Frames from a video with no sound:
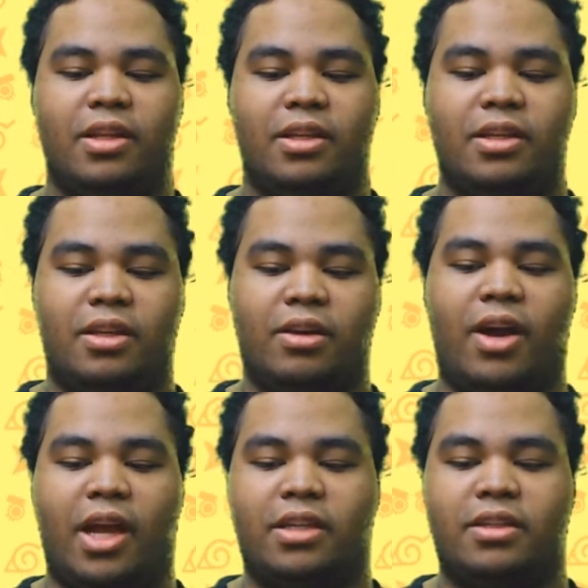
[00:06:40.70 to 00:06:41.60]
you know,
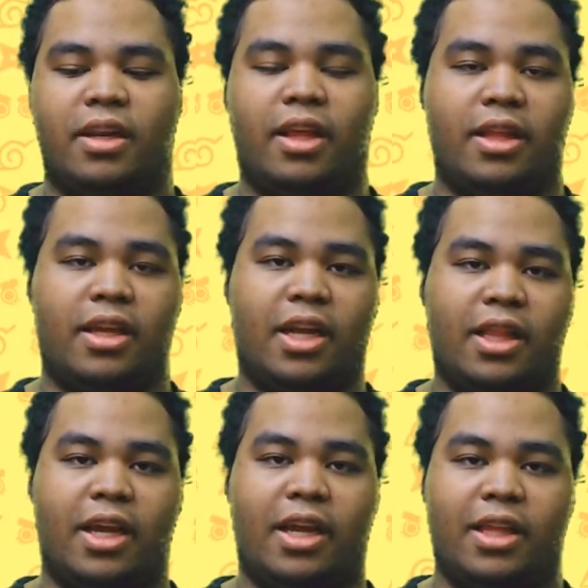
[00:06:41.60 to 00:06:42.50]
I actually did kind of
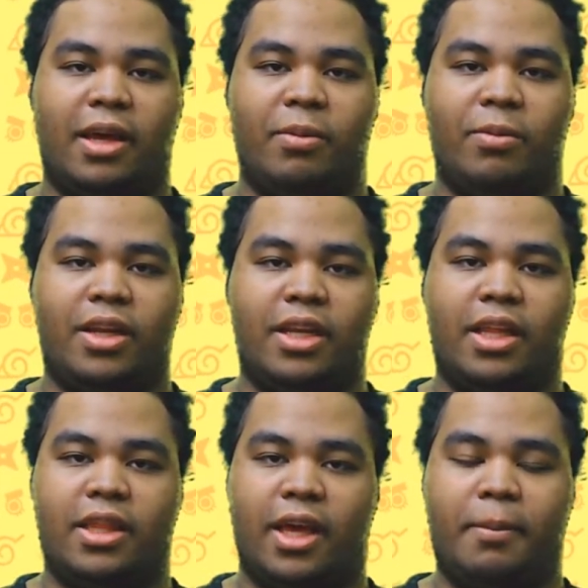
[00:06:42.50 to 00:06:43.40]
like that when they
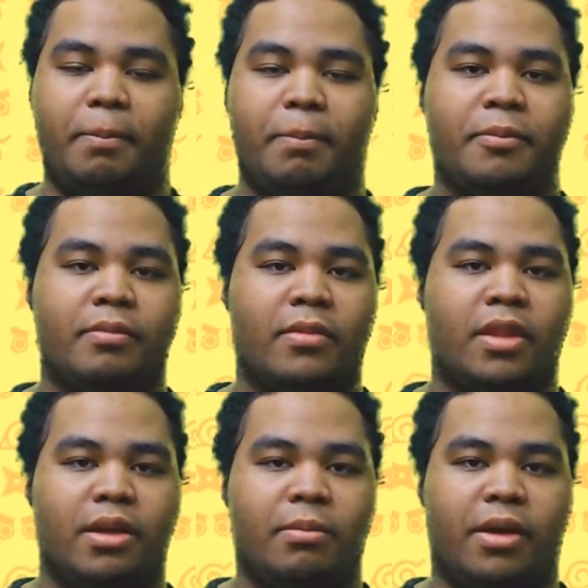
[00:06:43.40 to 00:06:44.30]
did that.
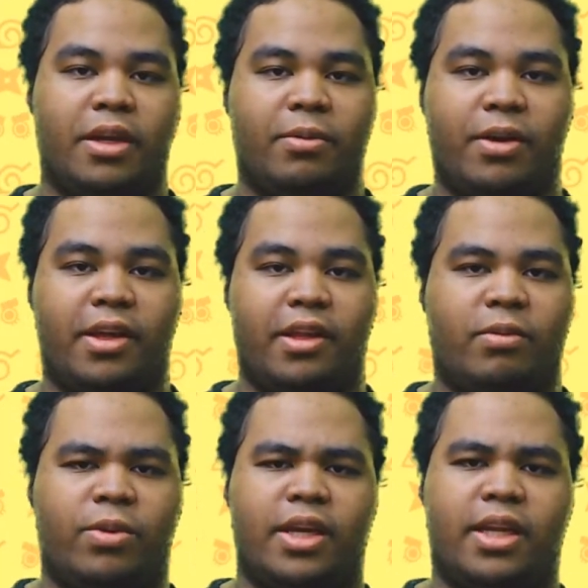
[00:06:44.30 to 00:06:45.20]
But anyways,
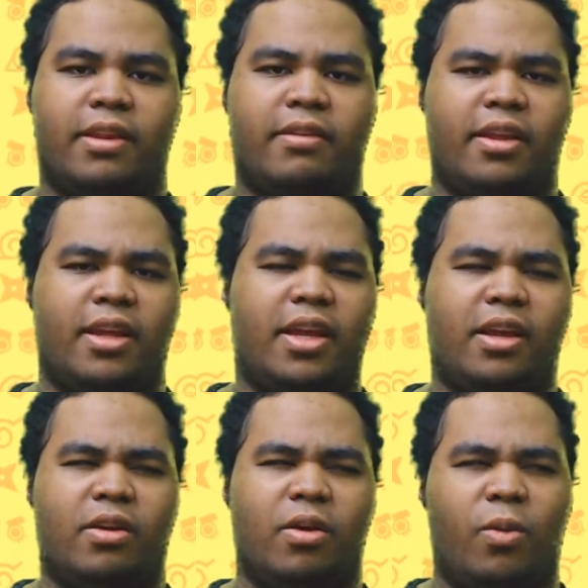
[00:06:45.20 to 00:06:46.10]
we get to
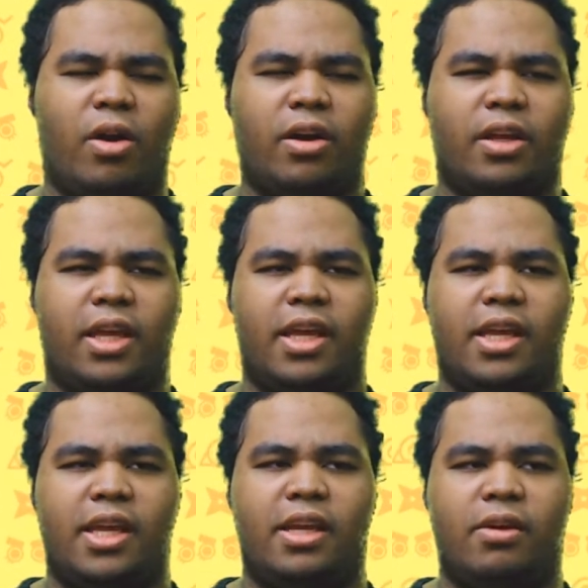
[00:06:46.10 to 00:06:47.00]
see Kawaki.
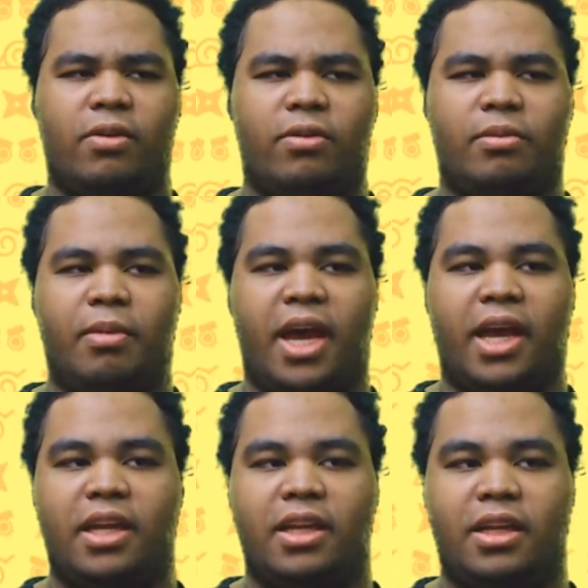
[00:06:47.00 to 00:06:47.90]
He goes
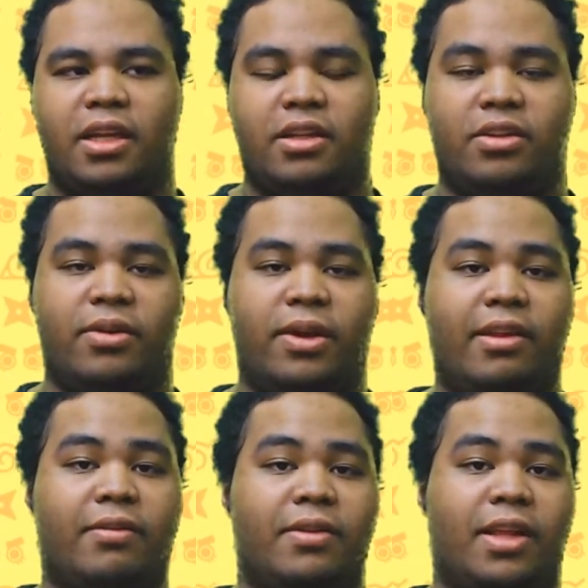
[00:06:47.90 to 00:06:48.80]
back into
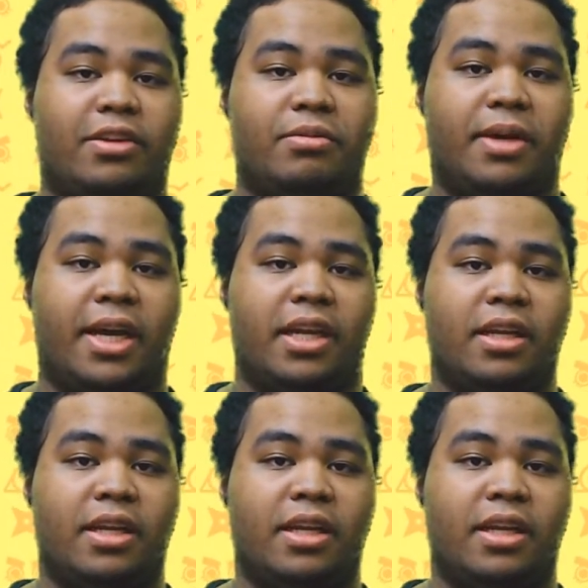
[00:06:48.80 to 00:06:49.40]
his flashback